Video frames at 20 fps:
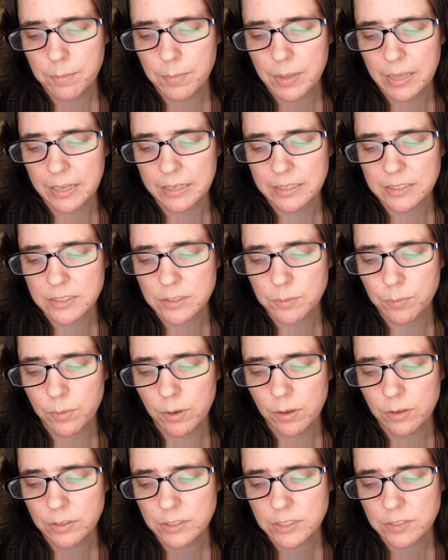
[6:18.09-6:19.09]
Make
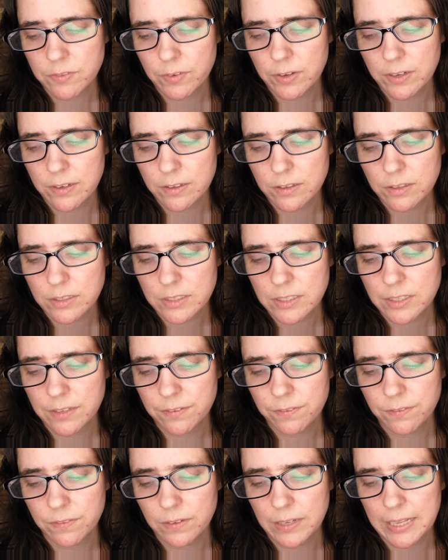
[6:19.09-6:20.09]
small spheres
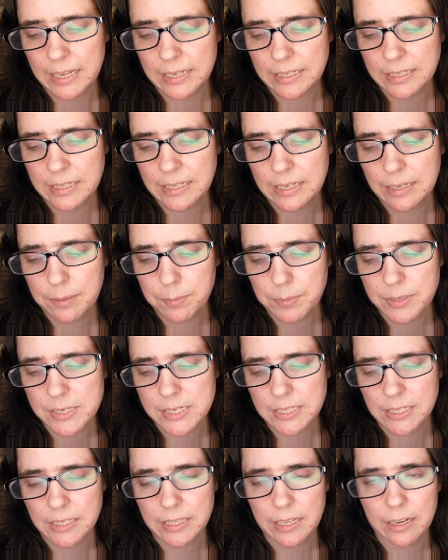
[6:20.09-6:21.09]
and flatten them
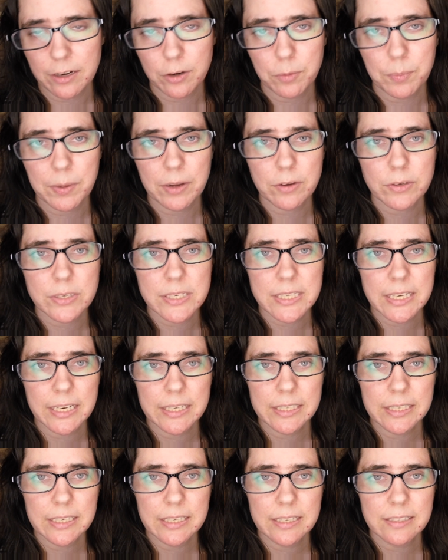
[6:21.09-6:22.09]
until they are about
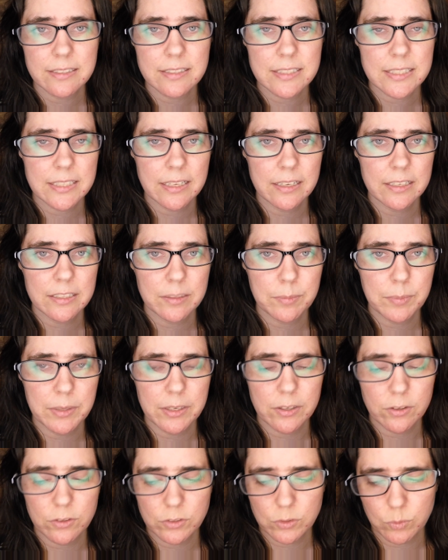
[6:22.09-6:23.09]
10
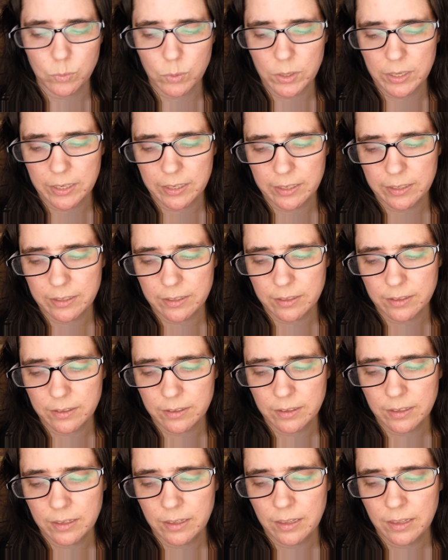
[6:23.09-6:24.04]
centimeters wide.